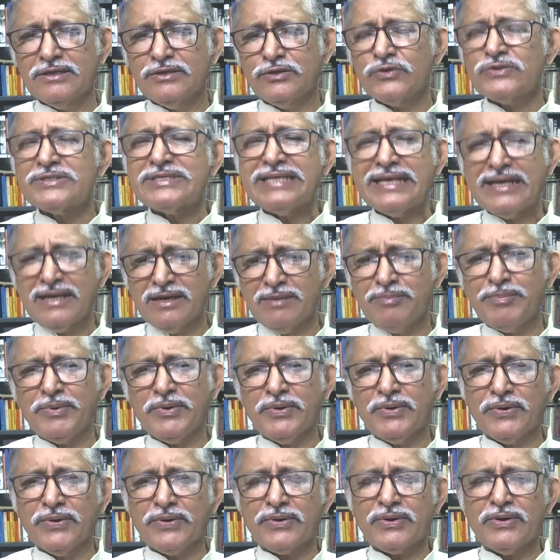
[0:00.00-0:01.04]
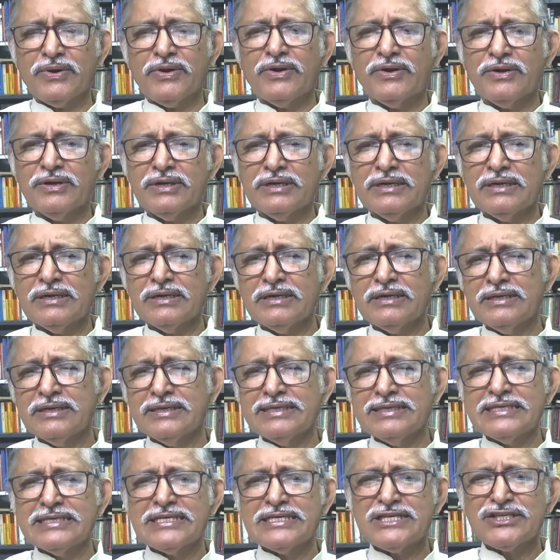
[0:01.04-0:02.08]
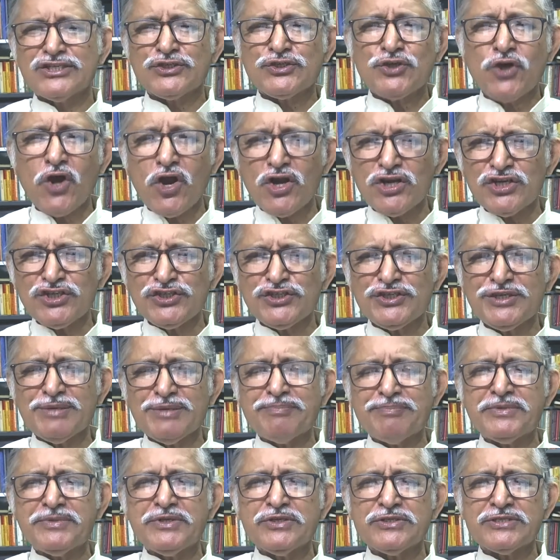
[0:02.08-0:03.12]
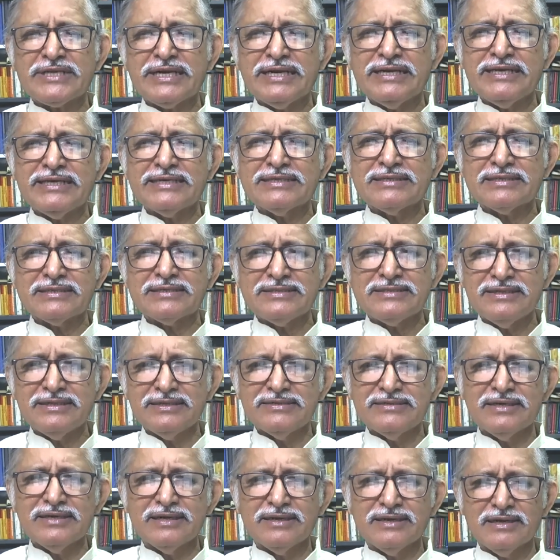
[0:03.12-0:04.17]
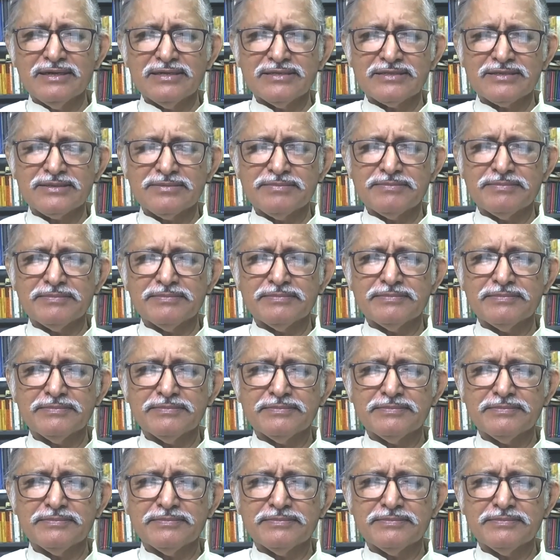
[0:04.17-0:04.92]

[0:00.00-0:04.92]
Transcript: to Singapore on scholarship to study Christian journalism.